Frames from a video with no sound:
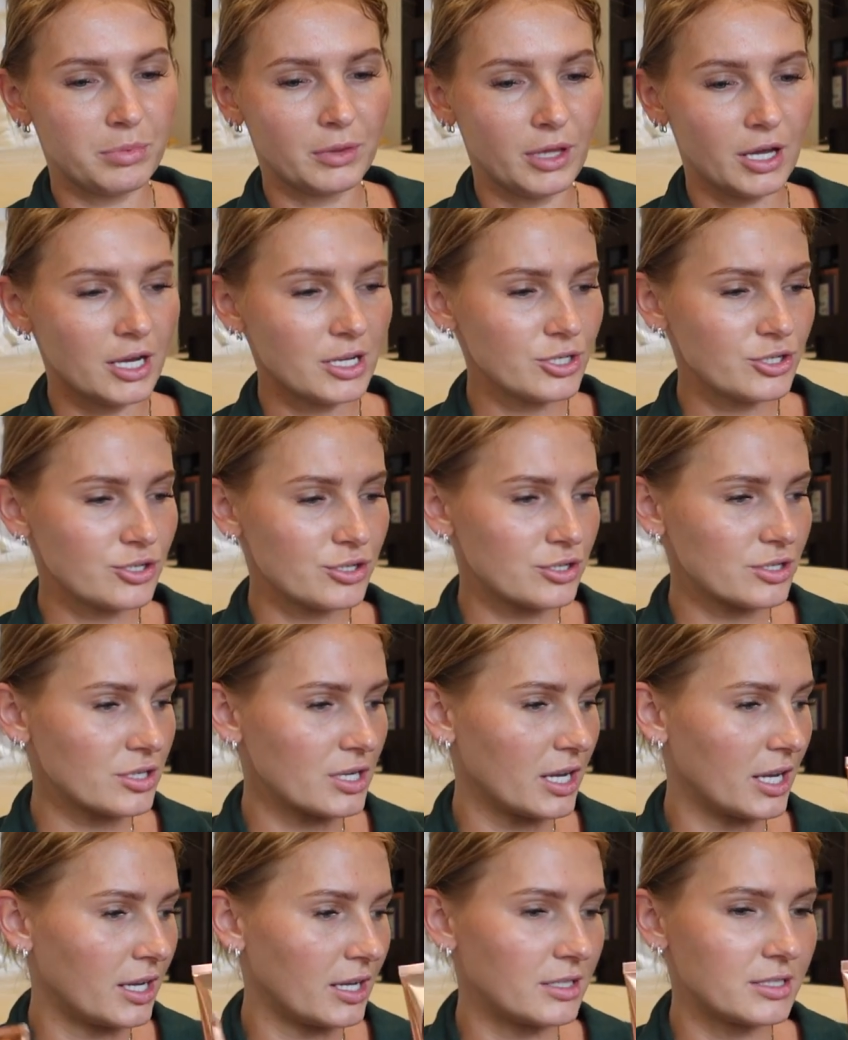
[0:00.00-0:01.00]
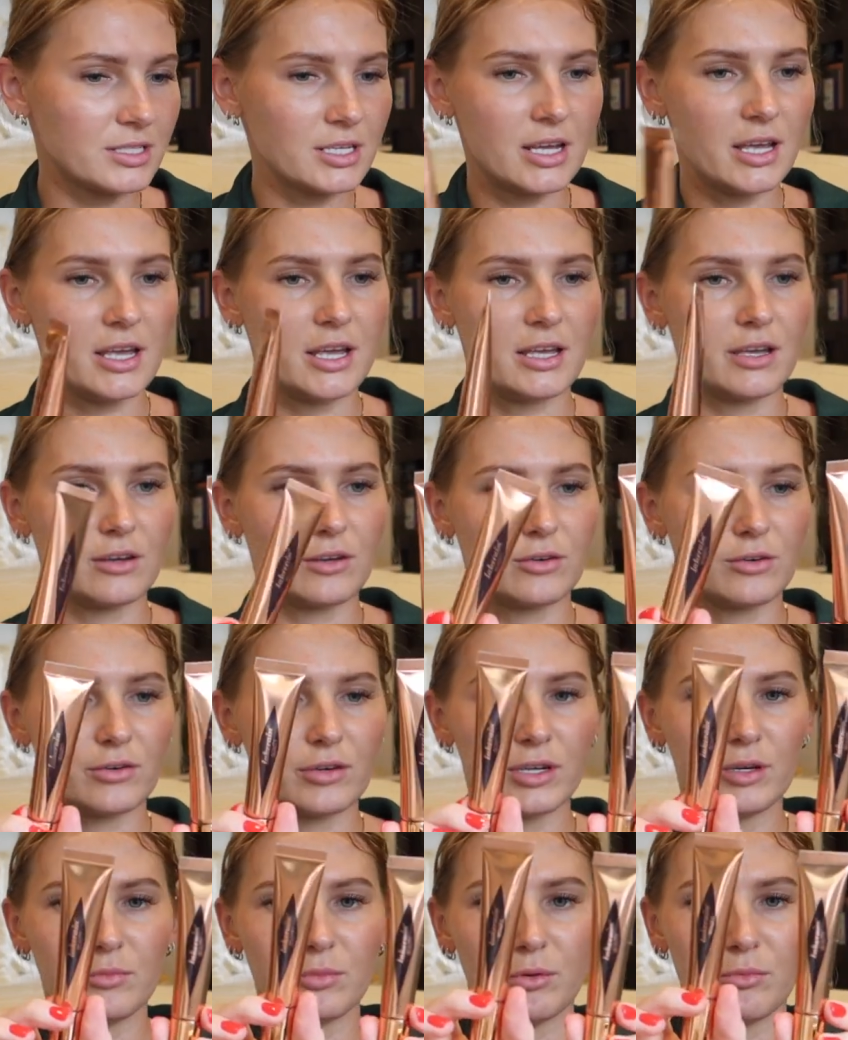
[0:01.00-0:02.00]
blush and a
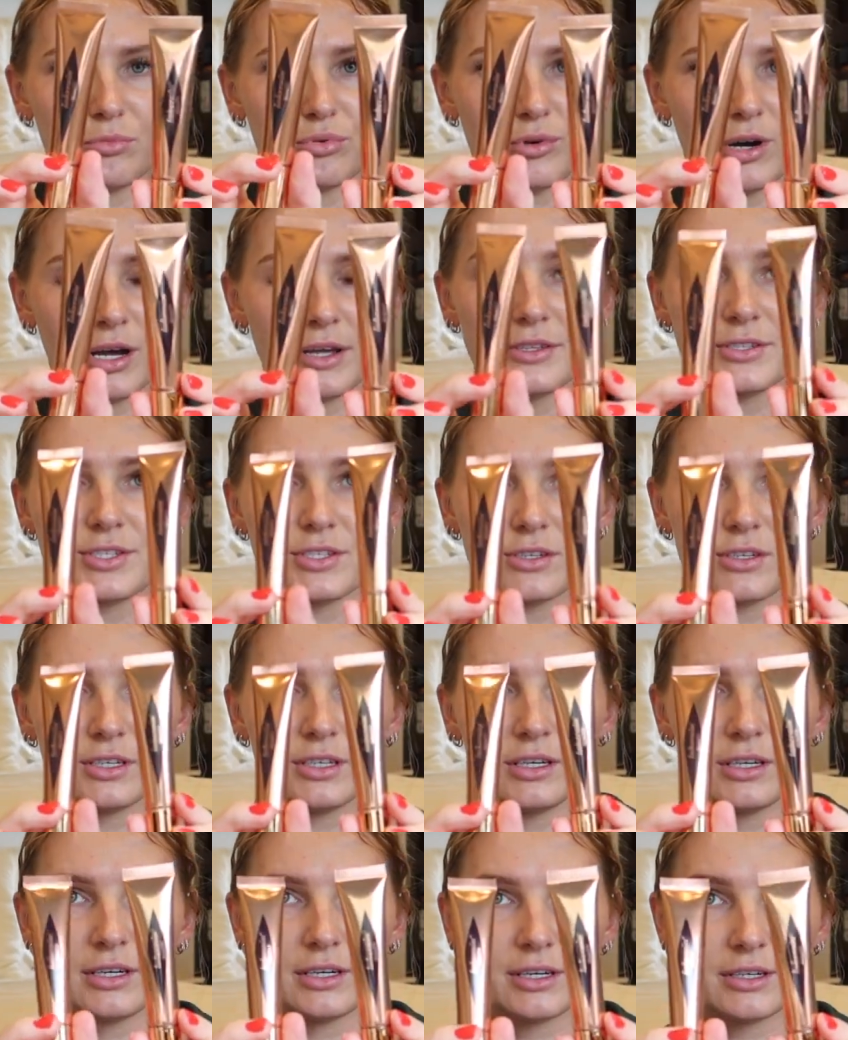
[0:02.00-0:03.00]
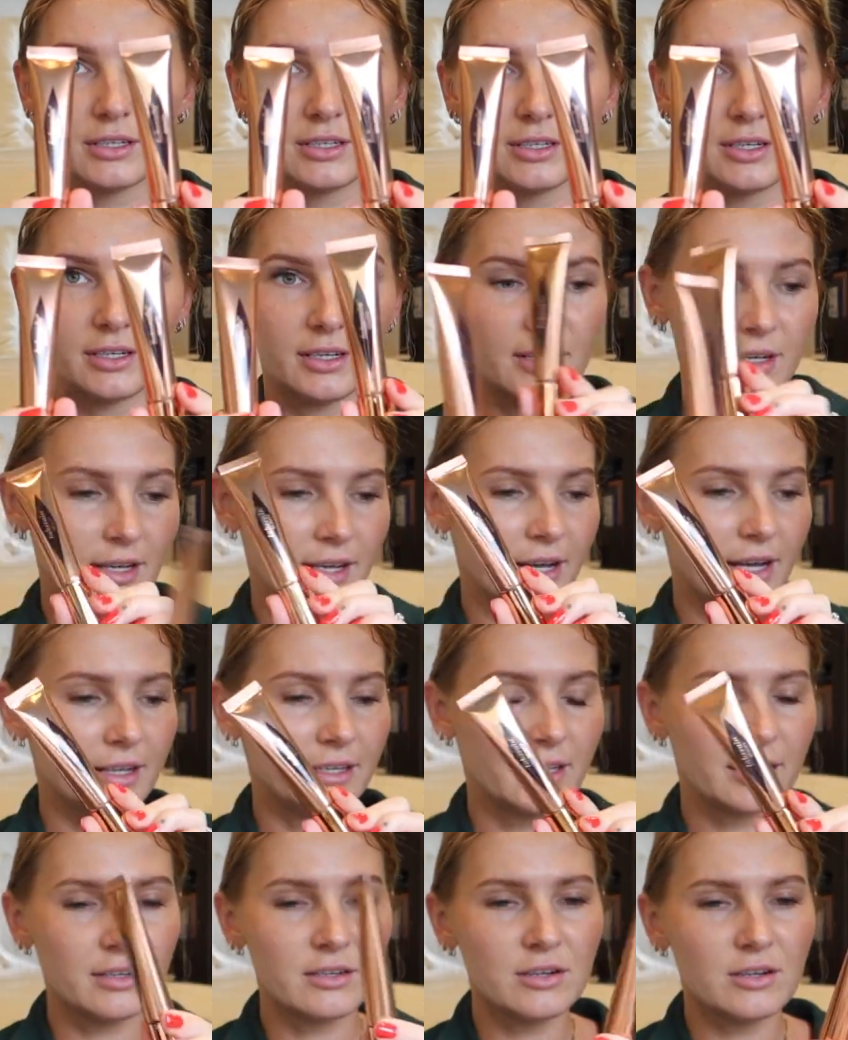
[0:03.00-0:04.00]
cream bronzer here, and
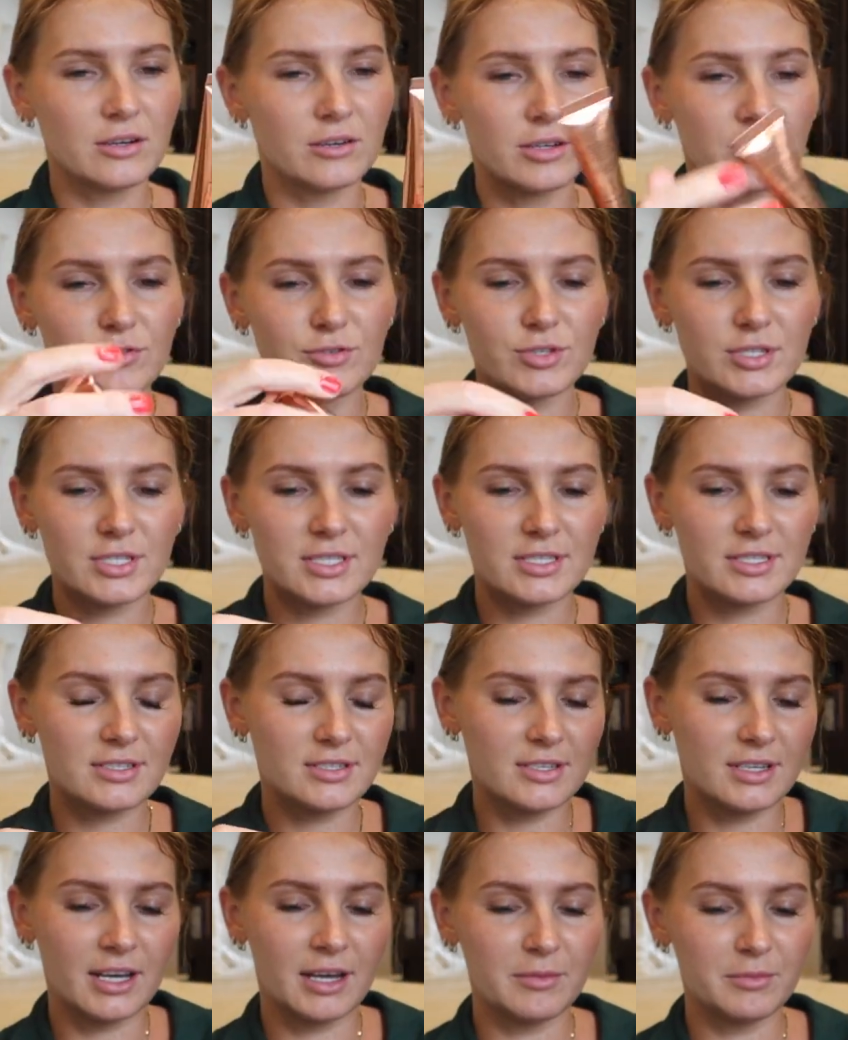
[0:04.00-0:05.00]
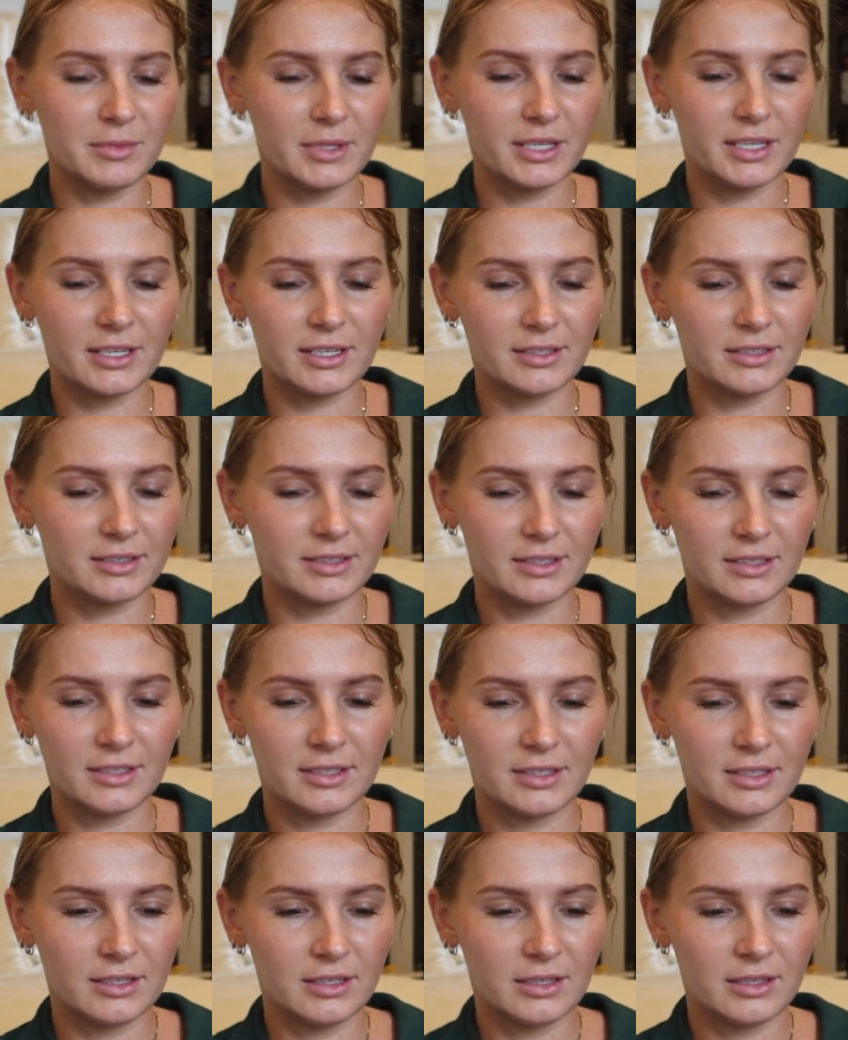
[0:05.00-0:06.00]
I don't know, I'm like,
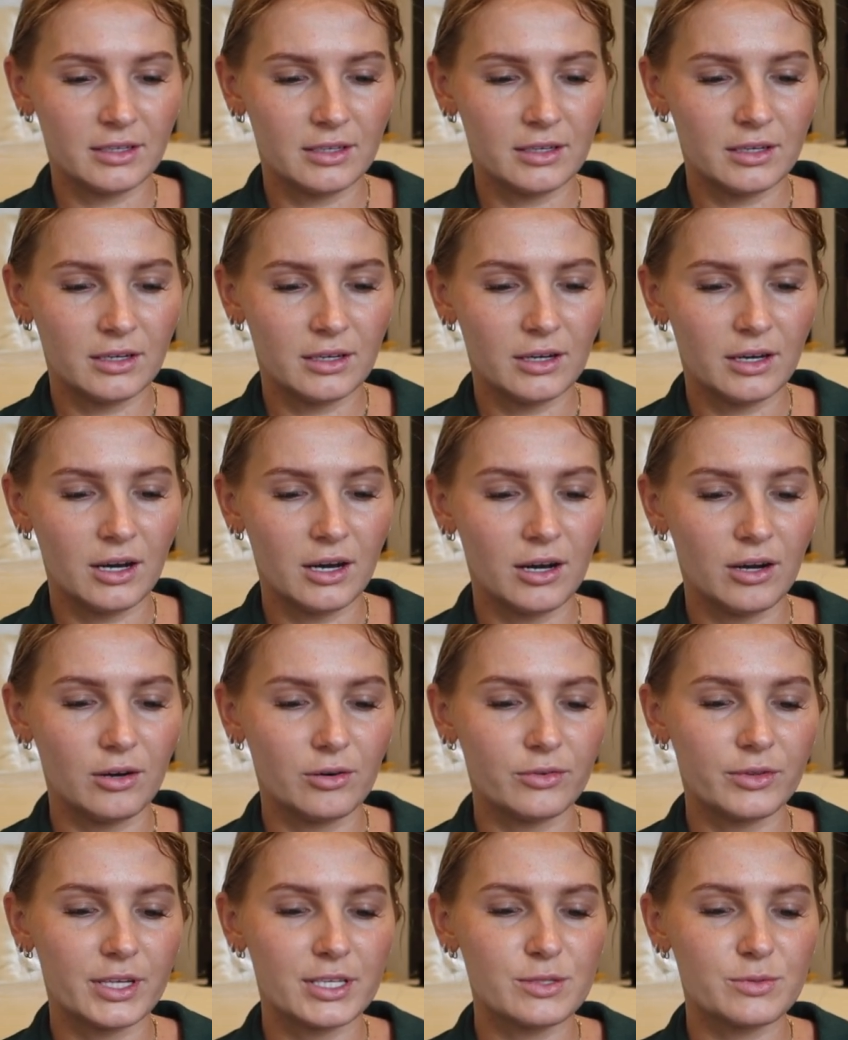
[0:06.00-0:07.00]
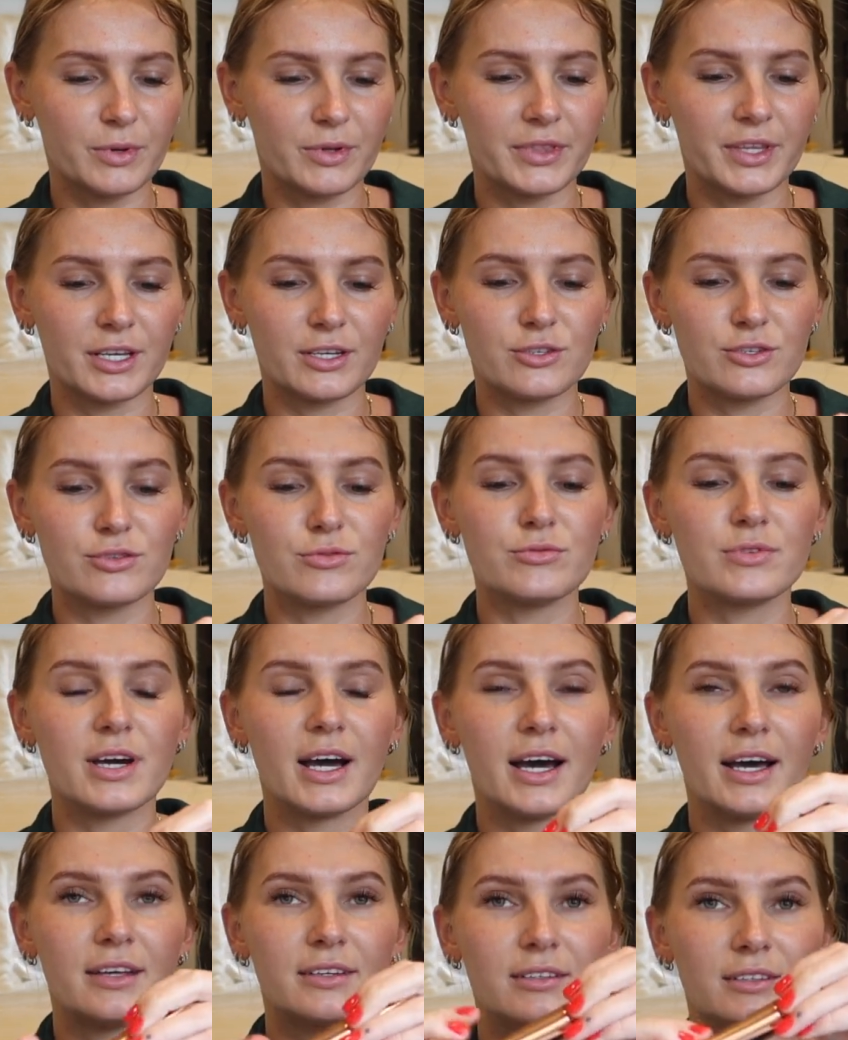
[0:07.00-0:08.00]
oh, that's one thing. Do
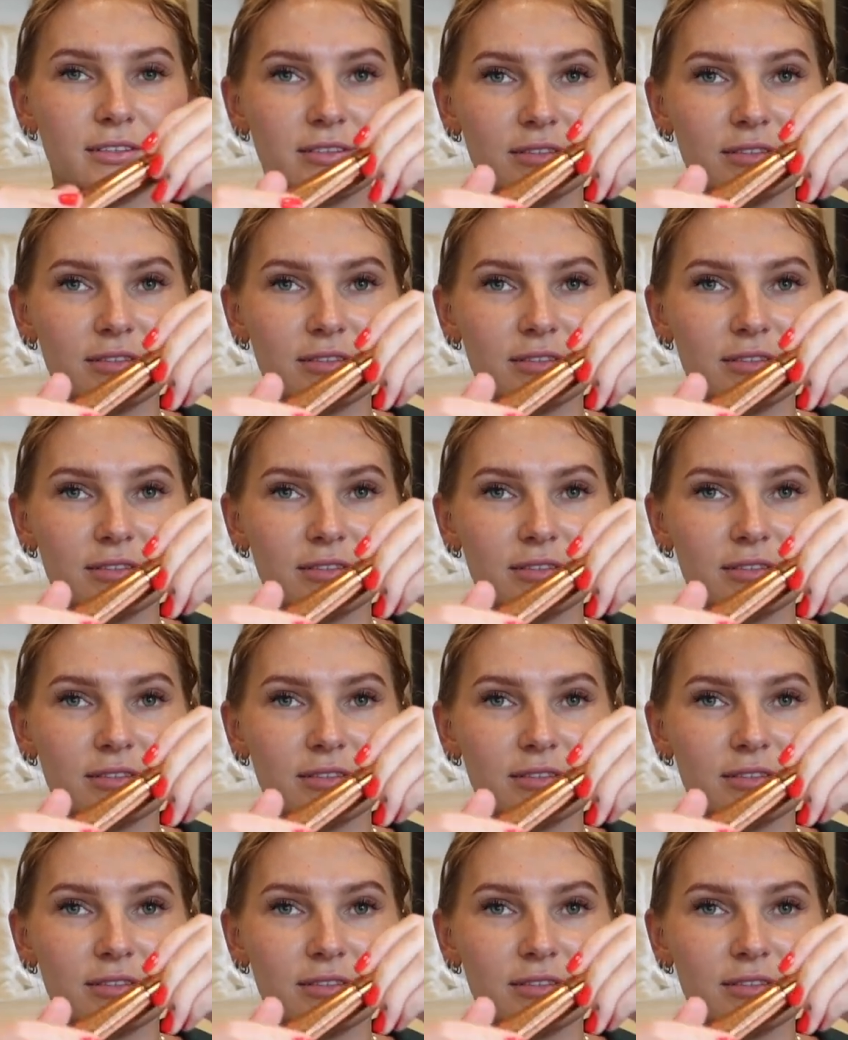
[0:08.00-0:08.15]
not,